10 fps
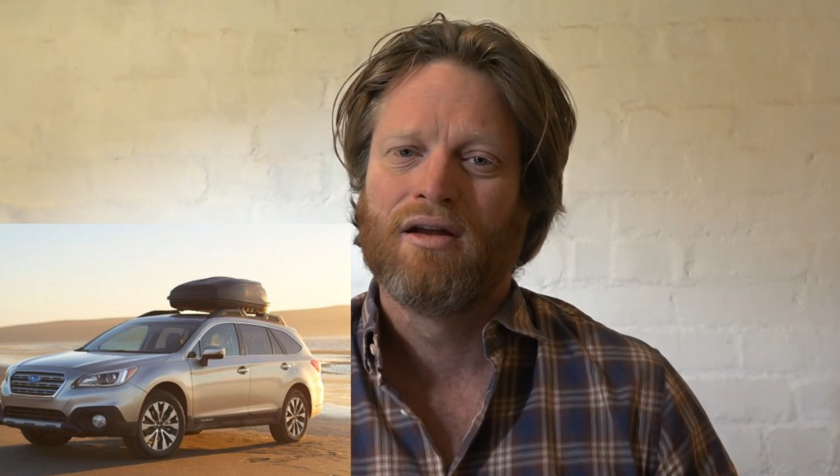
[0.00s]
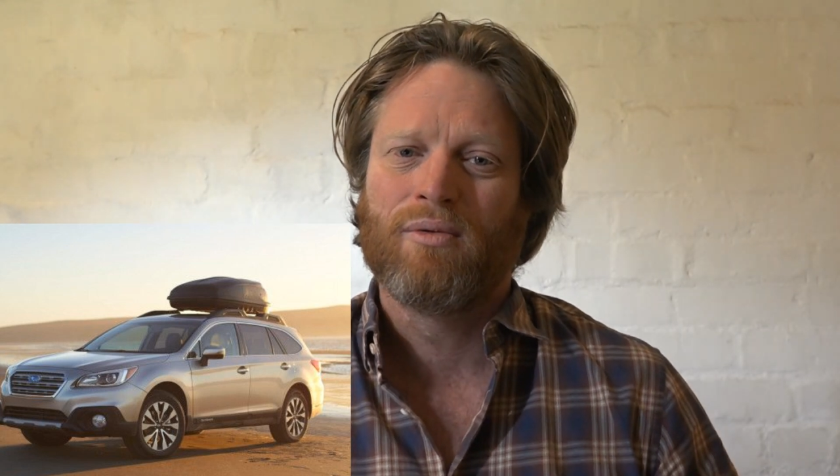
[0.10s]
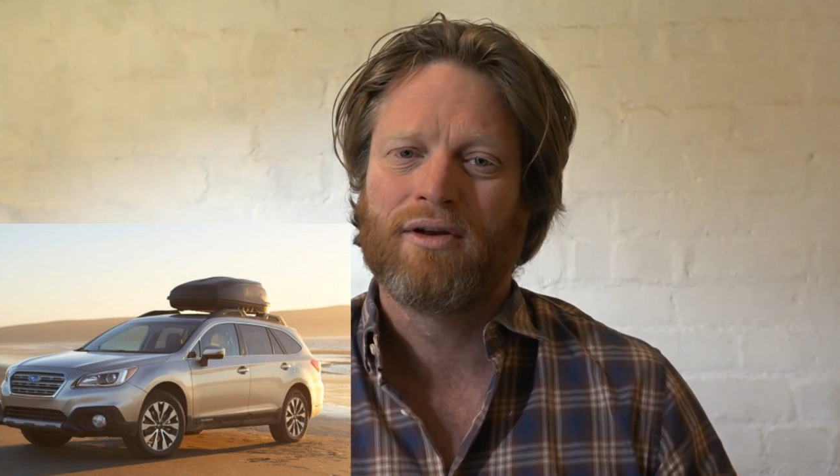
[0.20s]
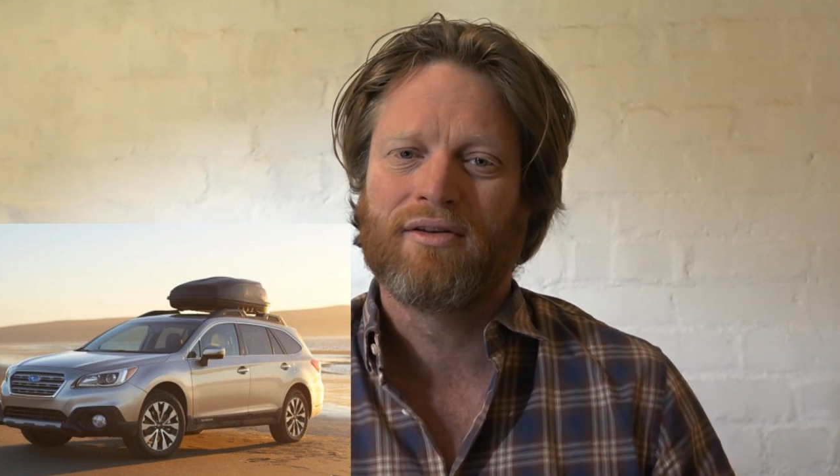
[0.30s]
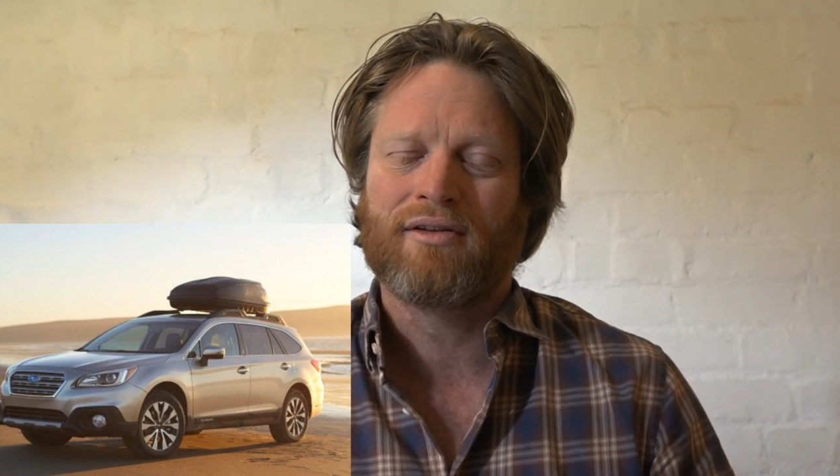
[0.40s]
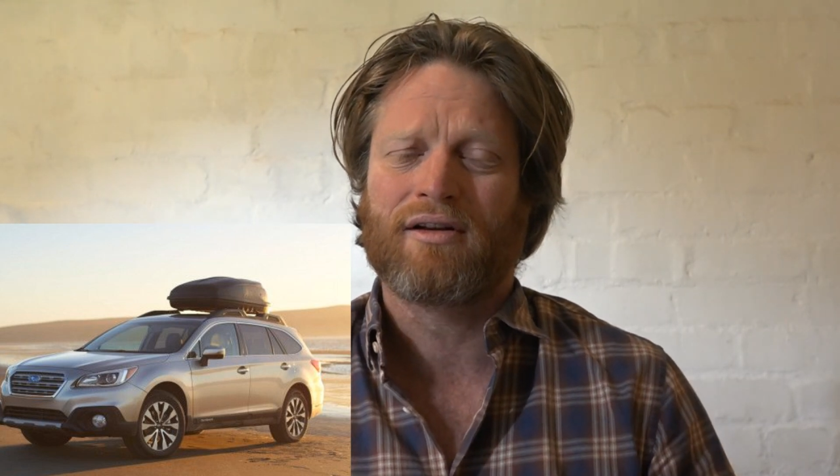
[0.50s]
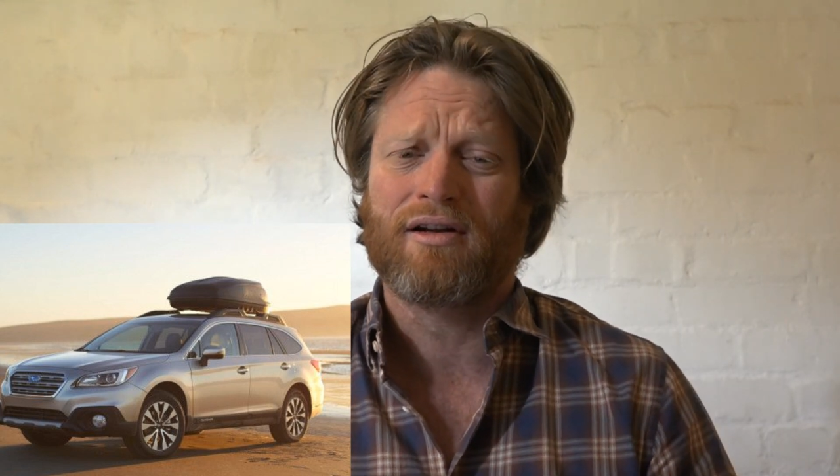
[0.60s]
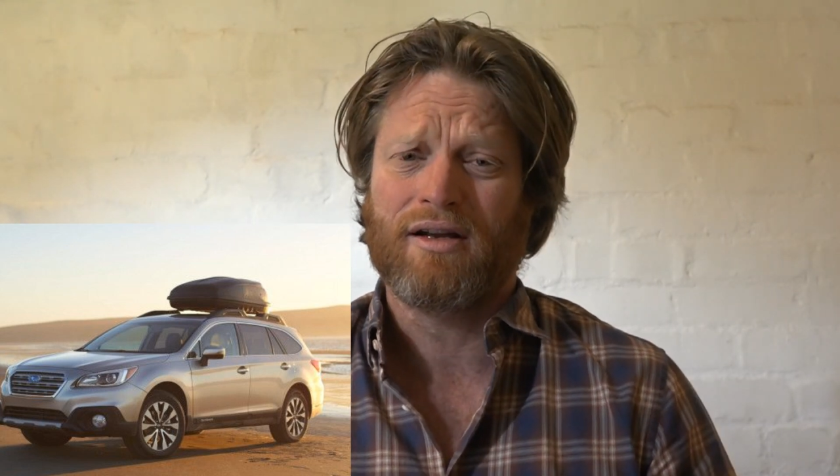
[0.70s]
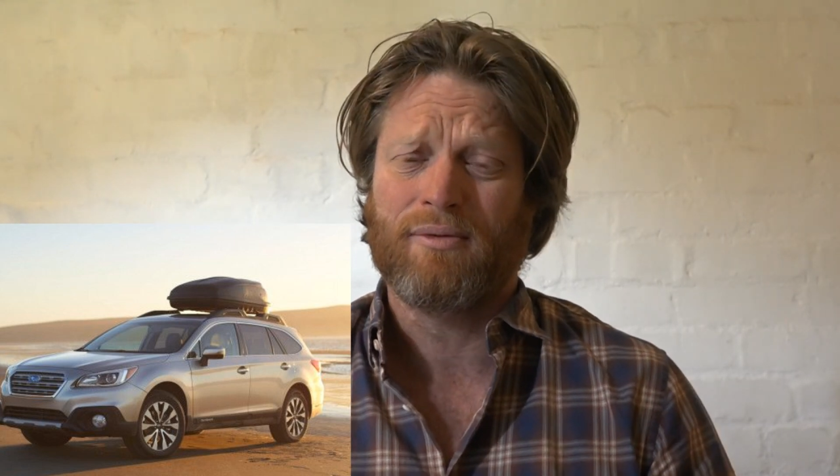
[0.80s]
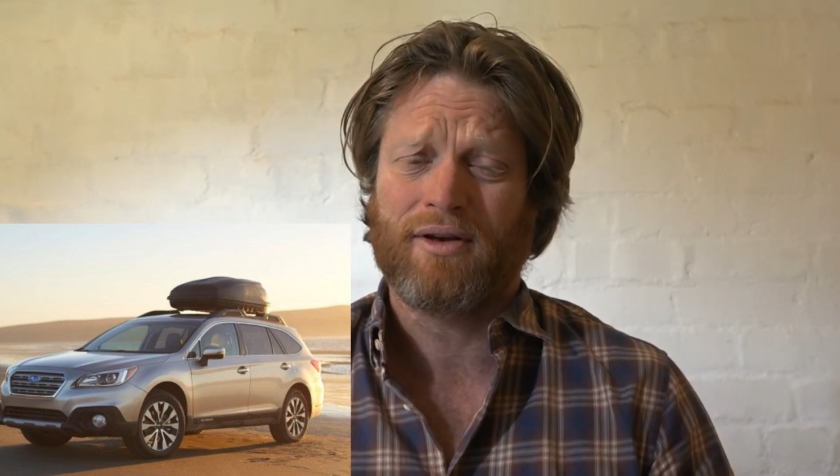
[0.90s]
which is
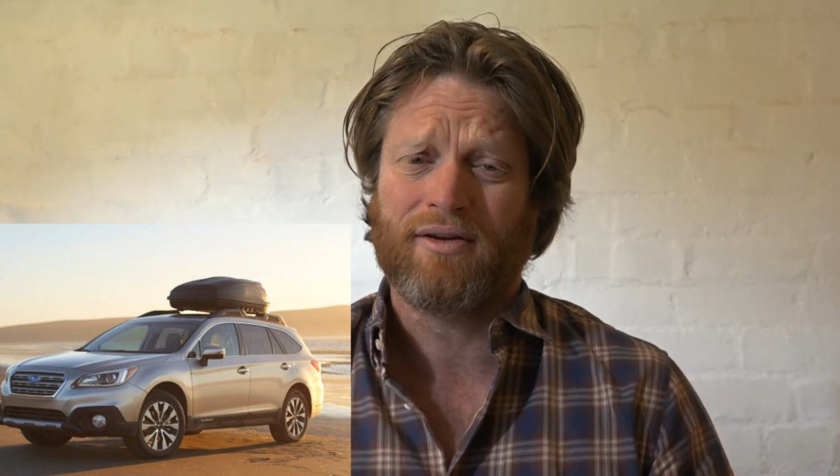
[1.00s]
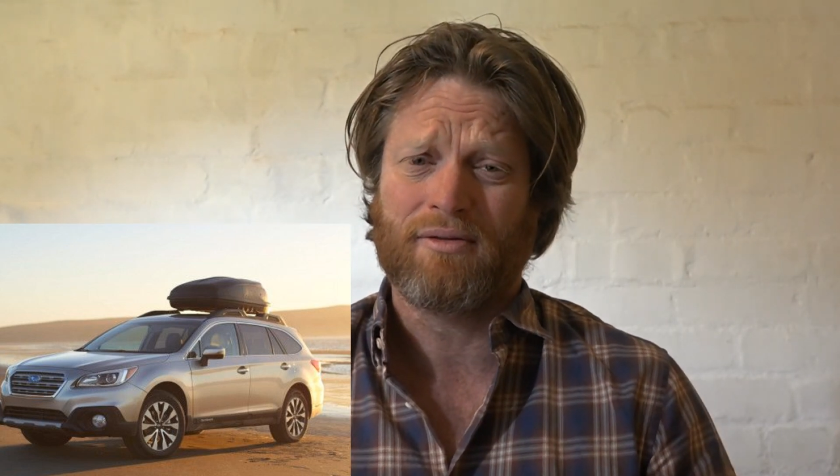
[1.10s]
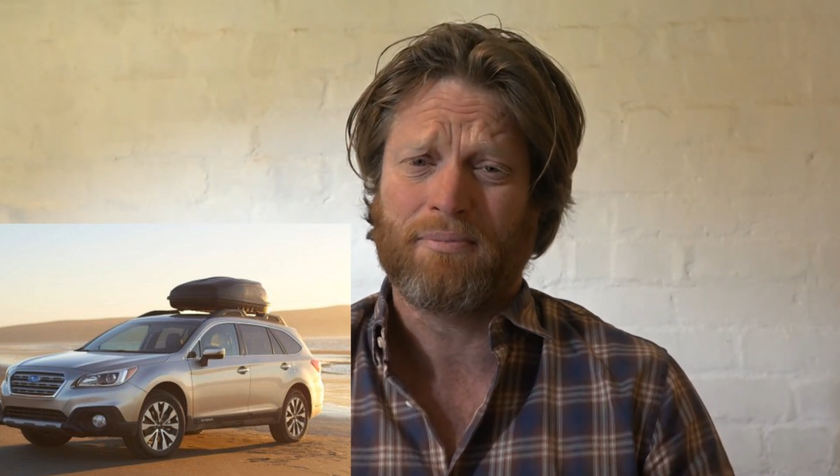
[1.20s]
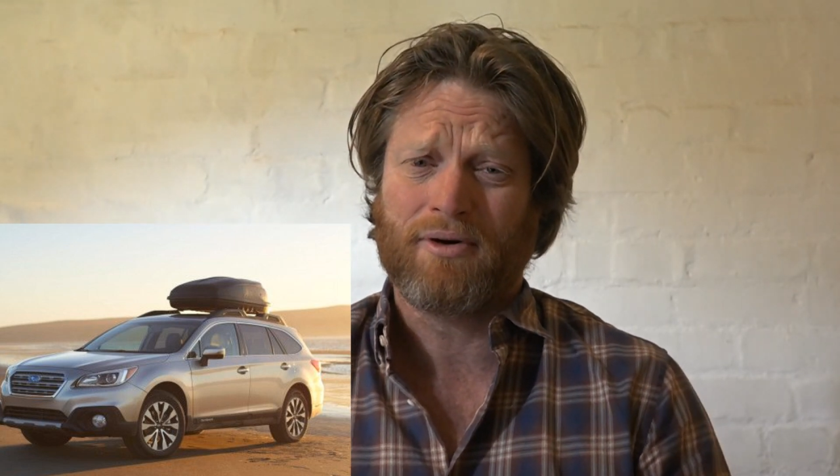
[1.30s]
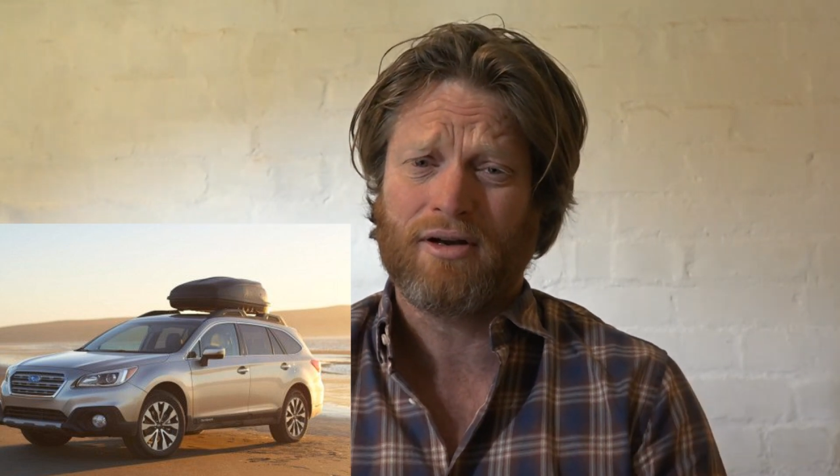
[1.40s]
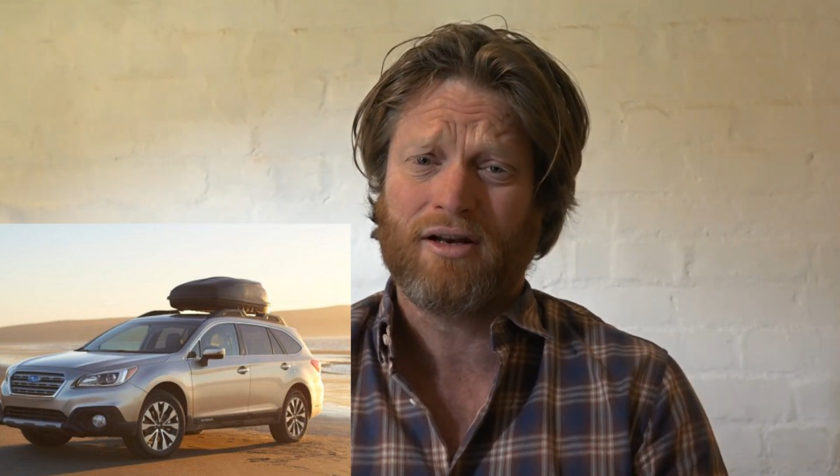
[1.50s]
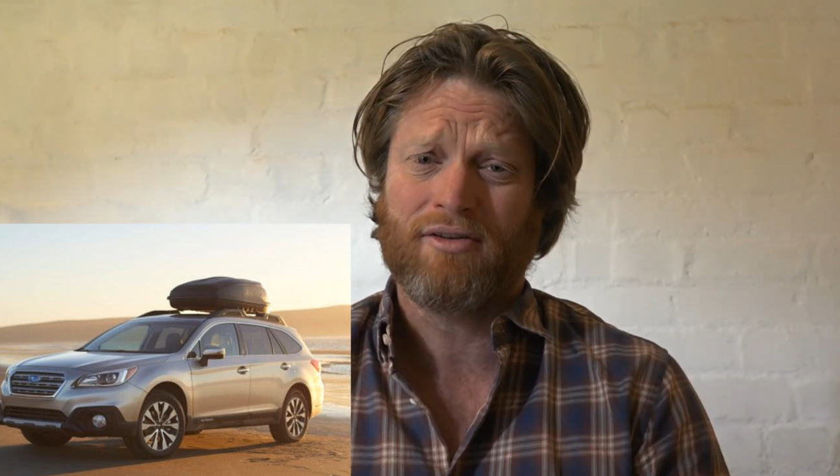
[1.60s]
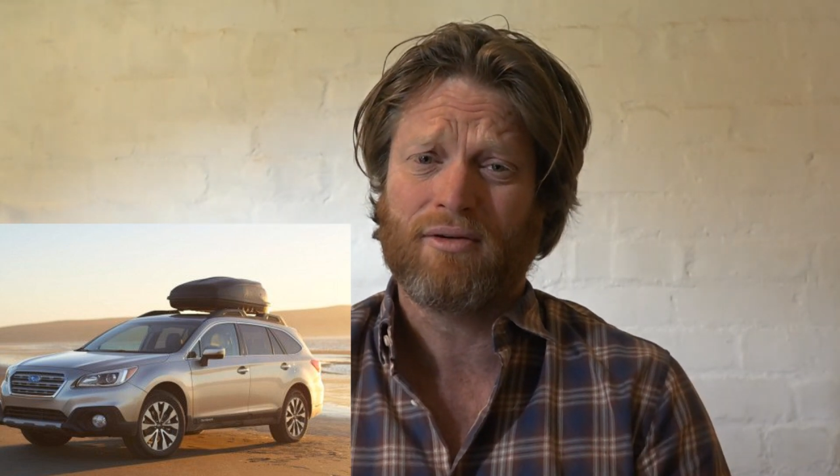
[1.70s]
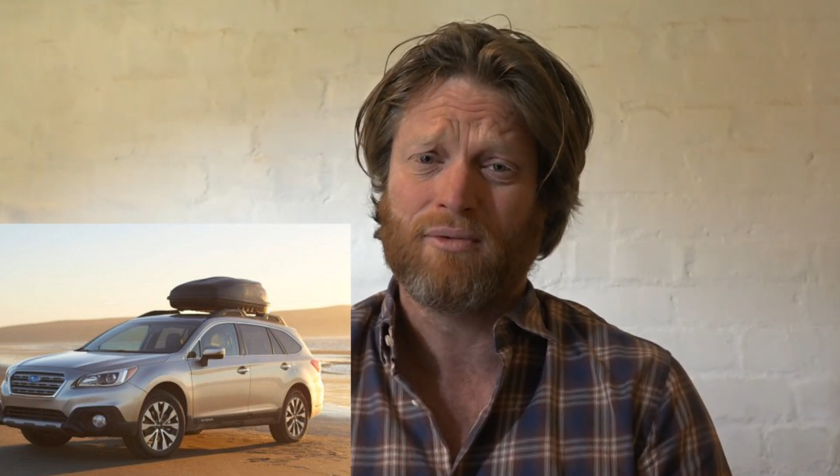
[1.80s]
approaching